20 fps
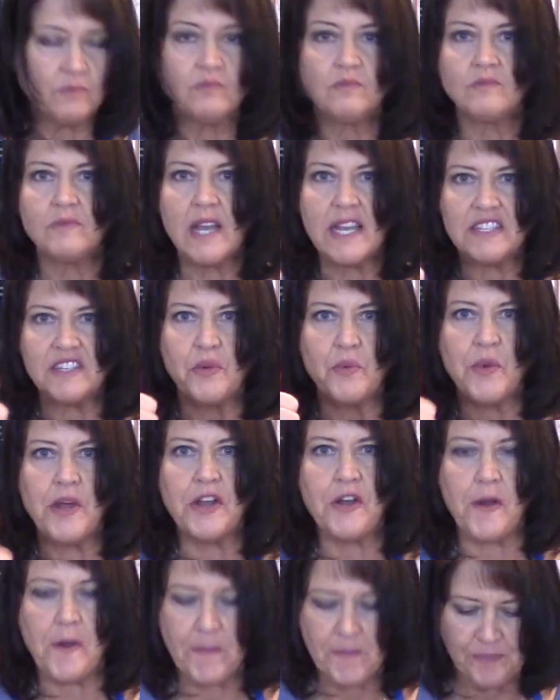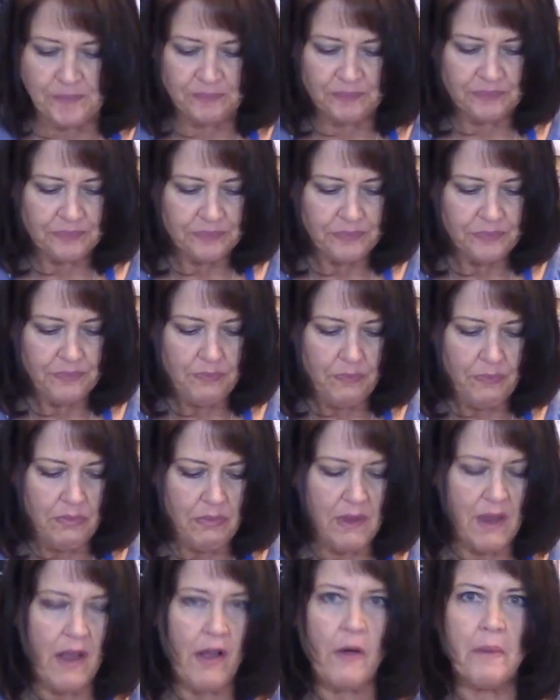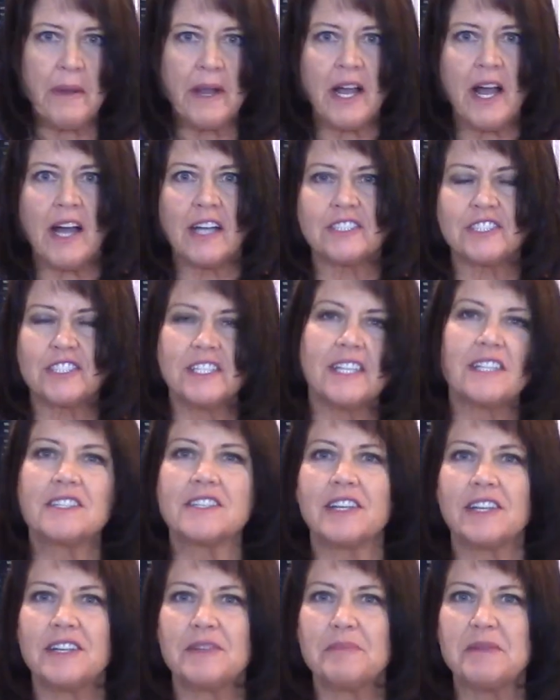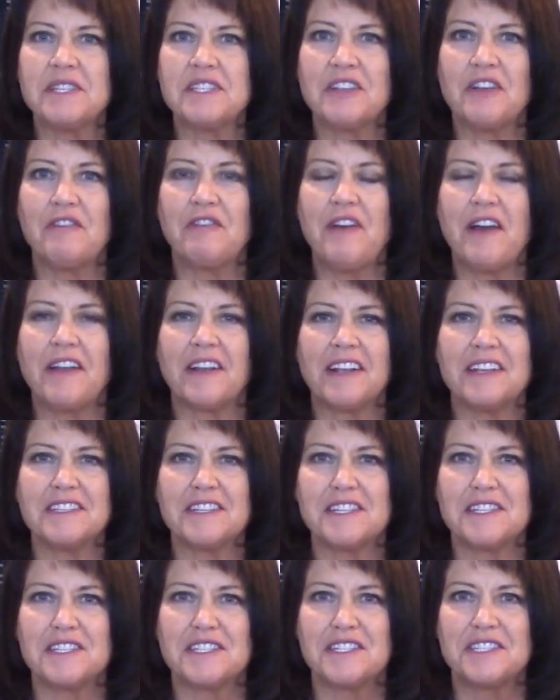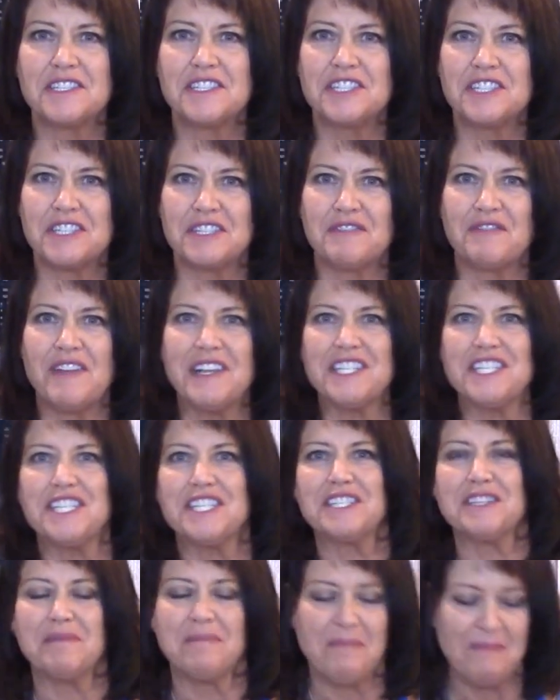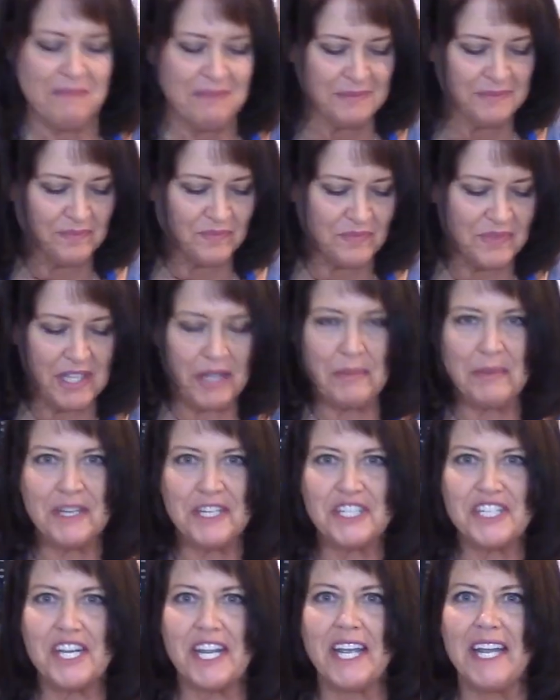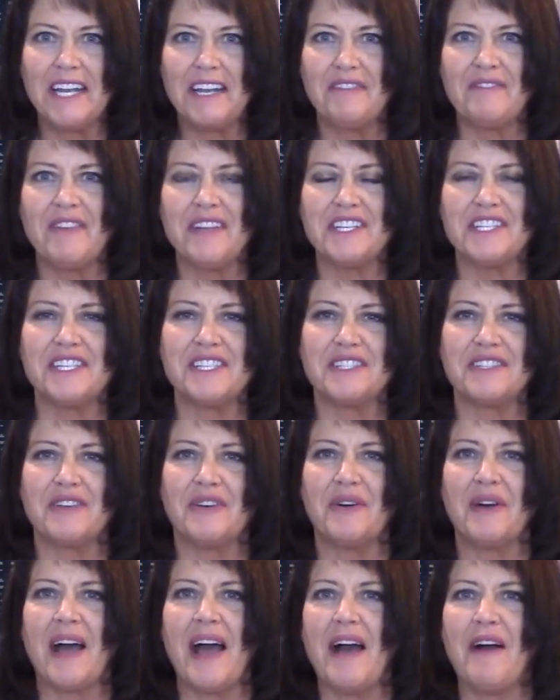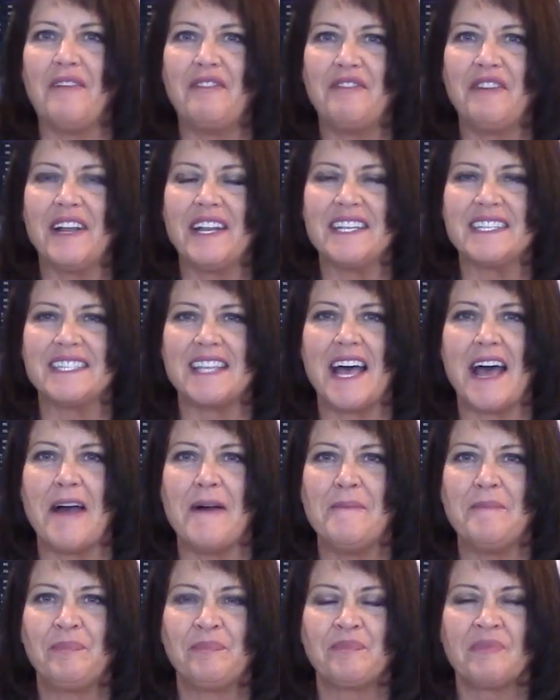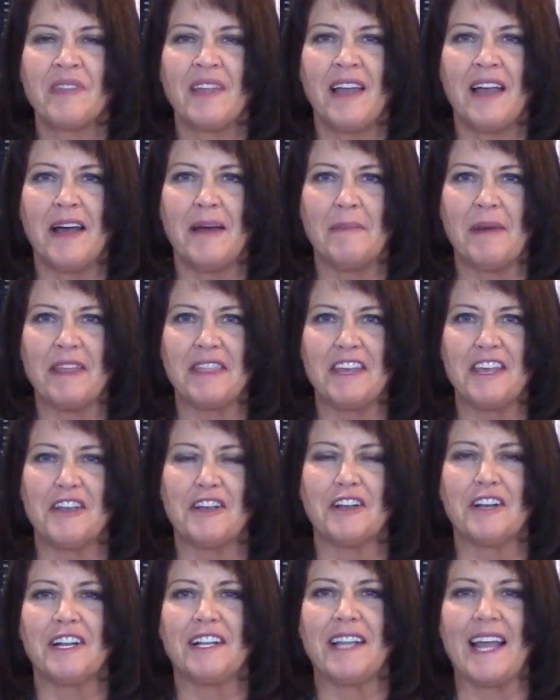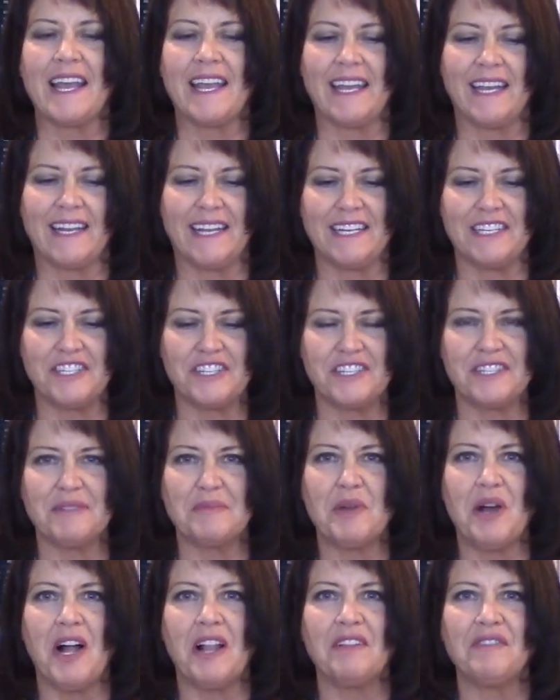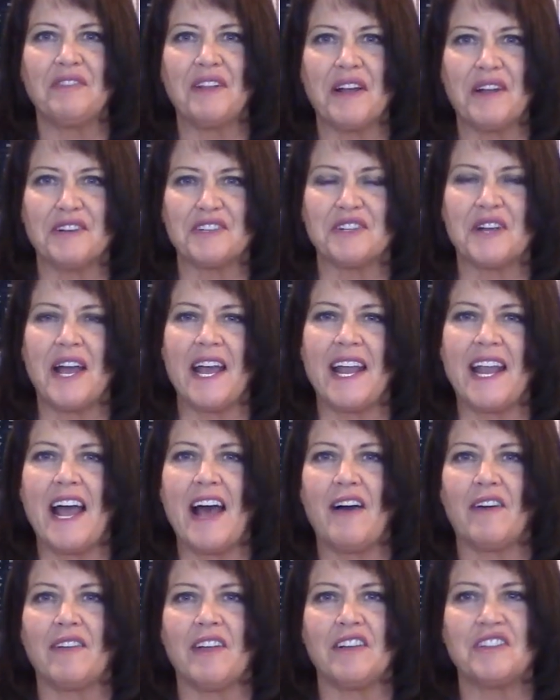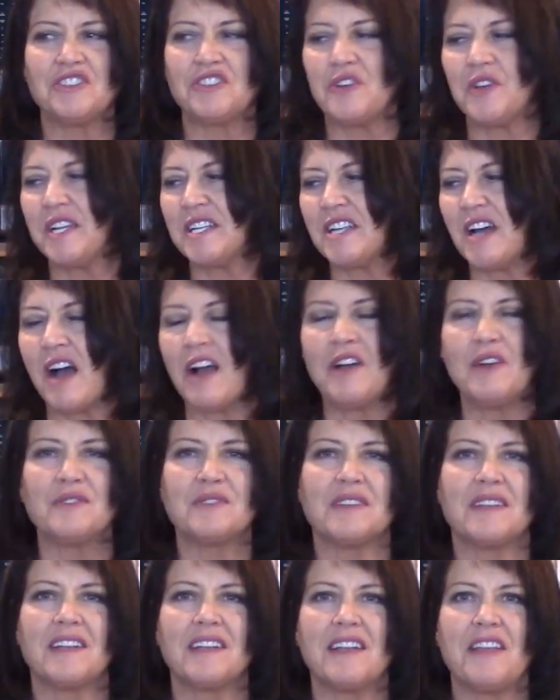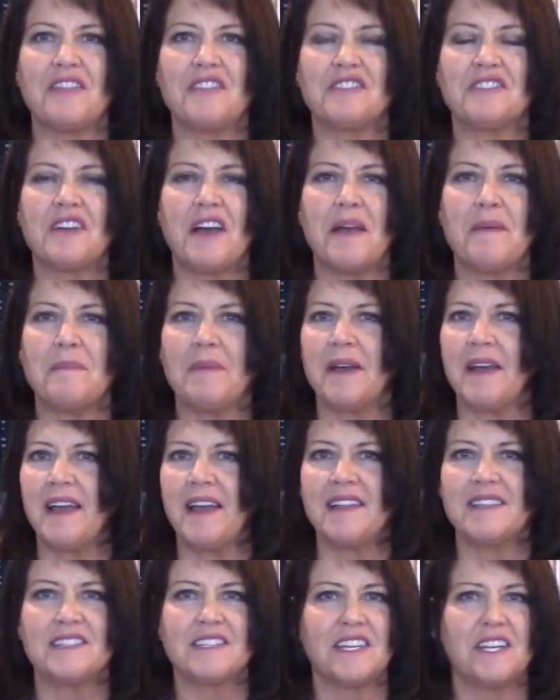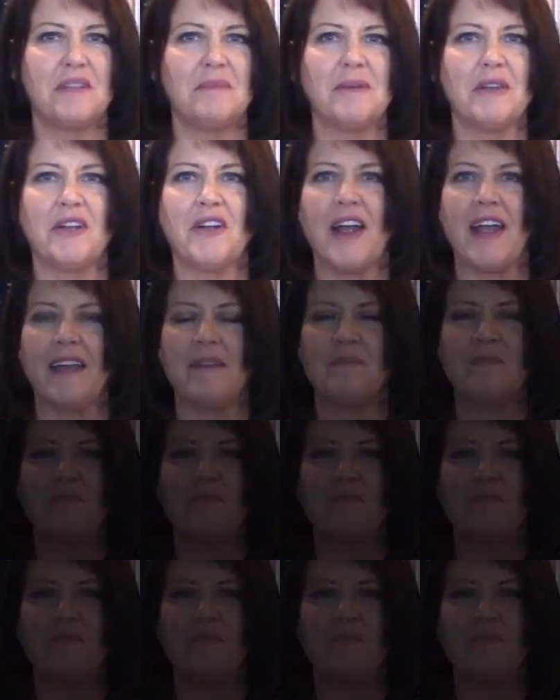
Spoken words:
That's a winner. Oh my gosh, it's gonna be so fun because it's just veggies. A little bit of chicken and veggies, so how fun is that? I think you're gonna like it. Get you some cauliflower, try it out, and I'll show you tacos on another time, but it's gonna be great.